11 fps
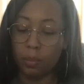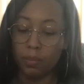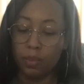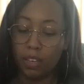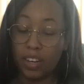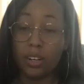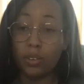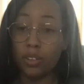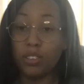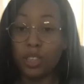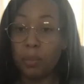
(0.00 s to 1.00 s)
if I don't
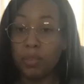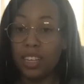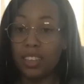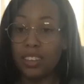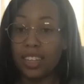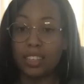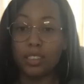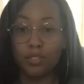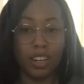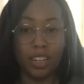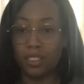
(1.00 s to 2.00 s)
know something, that's
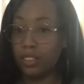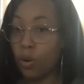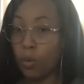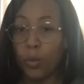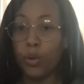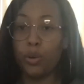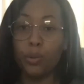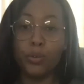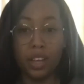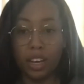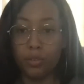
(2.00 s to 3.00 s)
fine. No one
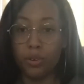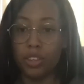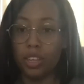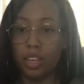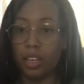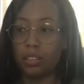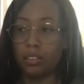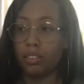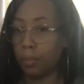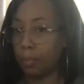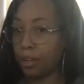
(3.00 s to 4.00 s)
knows everything.
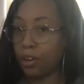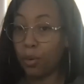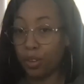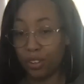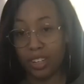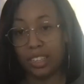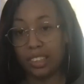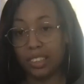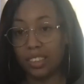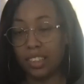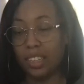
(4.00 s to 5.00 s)
Let me go learn it.
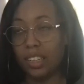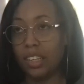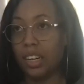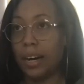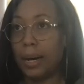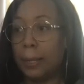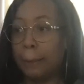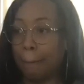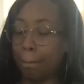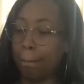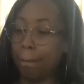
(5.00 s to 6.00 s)
Mm-hmm.
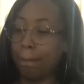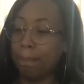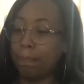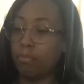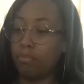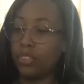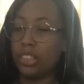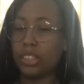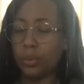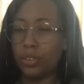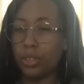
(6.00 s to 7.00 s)
Um, and
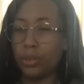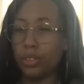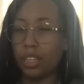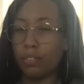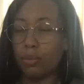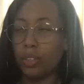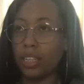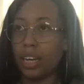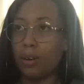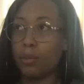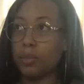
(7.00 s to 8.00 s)
so those have really
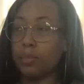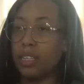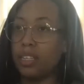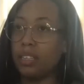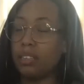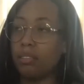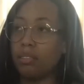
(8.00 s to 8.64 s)
helped me